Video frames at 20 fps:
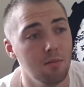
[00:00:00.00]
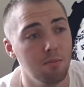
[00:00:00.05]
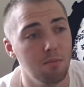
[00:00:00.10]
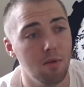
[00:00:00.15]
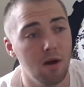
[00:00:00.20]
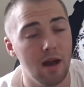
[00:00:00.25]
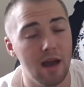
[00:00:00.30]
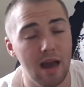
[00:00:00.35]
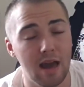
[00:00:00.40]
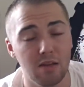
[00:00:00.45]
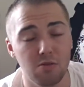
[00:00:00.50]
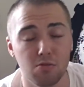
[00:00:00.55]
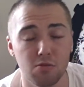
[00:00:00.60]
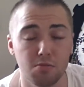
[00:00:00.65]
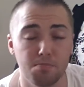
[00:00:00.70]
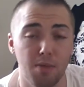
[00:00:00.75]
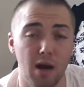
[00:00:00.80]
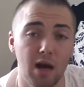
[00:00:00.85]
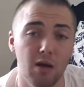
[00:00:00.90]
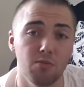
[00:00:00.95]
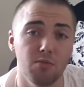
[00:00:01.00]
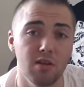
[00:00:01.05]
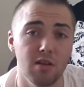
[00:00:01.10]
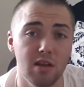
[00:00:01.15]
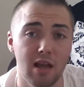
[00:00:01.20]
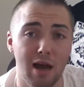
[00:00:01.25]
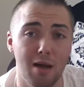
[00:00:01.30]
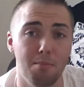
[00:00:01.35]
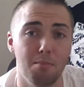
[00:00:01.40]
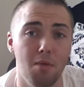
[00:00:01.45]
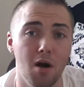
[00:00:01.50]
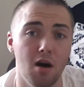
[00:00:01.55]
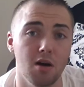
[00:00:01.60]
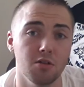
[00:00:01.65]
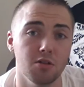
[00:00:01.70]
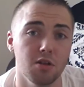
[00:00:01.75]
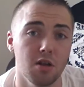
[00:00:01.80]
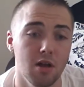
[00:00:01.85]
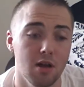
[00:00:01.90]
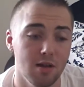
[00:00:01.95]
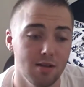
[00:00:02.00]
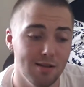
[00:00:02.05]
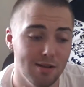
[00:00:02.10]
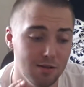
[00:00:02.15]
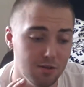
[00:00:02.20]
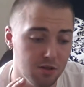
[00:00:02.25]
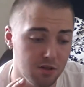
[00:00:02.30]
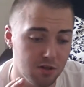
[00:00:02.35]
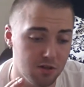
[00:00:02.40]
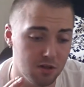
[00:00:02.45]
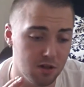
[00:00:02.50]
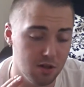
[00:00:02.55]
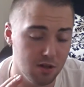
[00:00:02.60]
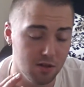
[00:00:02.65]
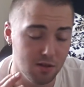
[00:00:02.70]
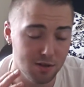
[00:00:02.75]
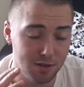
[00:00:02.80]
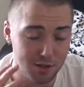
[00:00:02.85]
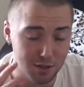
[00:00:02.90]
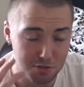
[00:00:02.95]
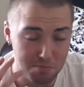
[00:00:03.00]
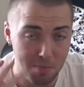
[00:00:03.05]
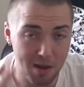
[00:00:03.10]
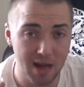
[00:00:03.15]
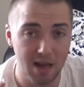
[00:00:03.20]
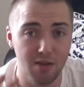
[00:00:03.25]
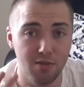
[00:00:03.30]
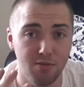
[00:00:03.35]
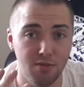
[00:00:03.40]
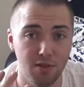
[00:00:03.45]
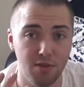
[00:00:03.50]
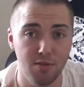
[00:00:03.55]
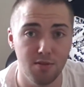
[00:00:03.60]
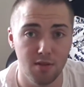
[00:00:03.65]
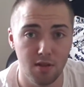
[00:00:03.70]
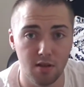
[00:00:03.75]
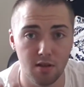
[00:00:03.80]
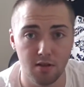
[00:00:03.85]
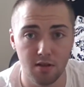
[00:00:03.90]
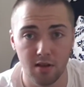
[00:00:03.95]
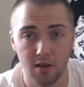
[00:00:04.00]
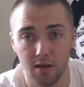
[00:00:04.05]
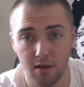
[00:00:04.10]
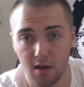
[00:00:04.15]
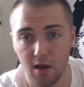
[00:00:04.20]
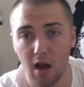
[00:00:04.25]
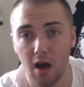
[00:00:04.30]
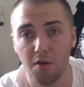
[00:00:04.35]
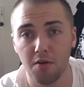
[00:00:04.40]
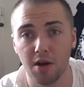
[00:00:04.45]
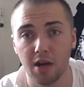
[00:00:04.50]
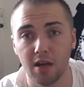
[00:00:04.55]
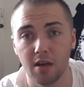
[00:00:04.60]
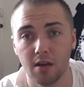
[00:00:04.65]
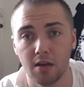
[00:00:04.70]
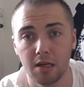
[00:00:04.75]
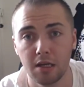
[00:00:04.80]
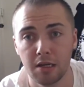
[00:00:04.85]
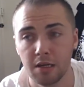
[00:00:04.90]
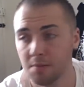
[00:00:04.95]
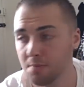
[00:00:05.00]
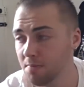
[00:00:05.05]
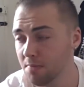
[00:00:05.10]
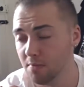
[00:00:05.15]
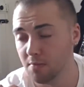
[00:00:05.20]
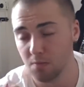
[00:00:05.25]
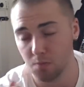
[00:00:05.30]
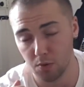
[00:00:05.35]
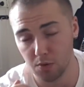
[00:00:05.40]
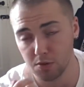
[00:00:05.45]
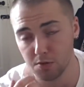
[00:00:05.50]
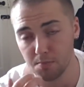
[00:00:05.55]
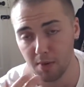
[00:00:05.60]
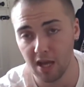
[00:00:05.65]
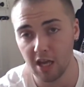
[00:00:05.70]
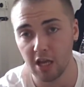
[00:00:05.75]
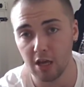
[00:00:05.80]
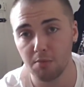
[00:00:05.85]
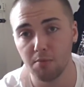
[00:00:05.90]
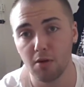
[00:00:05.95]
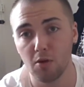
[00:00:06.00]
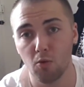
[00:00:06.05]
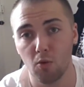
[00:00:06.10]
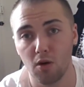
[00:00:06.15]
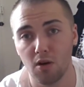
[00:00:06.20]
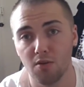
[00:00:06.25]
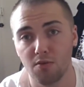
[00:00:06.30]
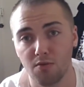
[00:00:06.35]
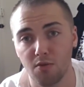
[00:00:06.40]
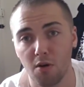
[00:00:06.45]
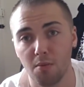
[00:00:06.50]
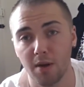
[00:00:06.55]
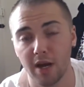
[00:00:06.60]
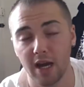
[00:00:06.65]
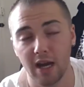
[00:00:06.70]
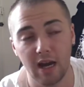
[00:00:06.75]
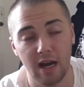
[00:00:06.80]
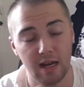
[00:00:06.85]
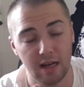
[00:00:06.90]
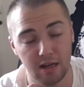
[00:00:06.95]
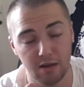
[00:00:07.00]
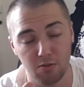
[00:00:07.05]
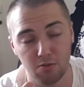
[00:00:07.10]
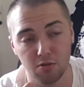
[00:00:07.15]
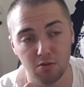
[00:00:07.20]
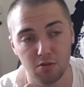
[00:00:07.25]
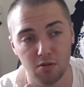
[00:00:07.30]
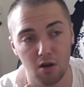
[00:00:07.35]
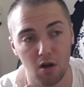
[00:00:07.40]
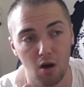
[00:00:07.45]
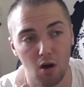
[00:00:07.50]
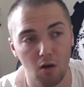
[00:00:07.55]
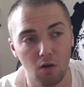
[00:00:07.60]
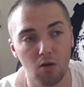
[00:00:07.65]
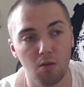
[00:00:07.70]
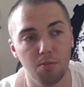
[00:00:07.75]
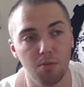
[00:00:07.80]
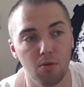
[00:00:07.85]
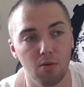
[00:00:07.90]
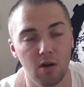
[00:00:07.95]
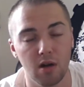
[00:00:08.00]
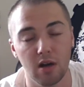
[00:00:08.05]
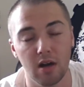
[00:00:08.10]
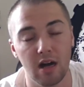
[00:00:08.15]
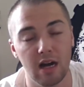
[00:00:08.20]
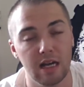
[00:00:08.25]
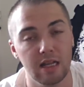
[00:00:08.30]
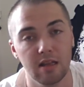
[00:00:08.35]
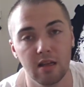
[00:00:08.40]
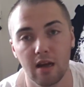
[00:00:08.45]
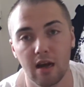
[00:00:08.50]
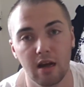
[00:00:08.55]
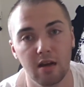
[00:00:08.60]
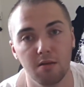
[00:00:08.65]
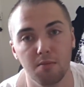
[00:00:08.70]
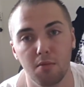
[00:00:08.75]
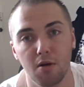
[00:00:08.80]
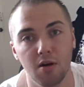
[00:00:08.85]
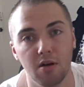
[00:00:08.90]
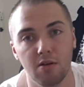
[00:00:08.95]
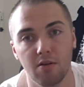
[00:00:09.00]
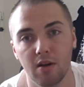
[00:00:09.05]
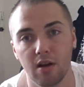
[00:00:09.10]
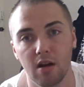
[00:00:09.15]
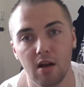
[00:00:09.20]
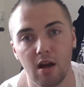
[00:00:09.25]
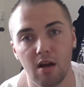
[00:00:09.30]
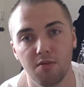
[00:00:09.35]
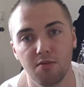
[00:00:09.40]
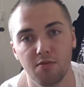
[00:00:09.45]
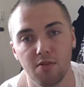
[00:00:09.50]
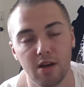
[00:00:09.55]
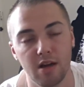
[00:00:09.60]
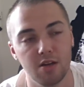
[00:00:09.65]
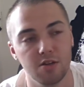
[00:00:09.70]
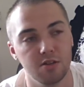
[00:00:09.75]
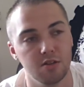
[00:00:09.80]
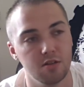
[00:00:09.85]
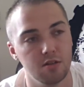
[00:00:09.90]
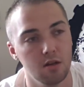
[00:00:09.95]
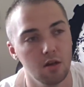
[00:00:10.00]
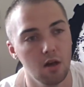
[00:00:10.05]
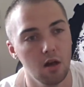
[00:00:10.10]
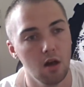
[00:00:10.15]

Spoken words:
My head was pounding that much that just the smell of the curry was making me want to vomit, and it was horrible. And I hadn't had a migraine like that for ages.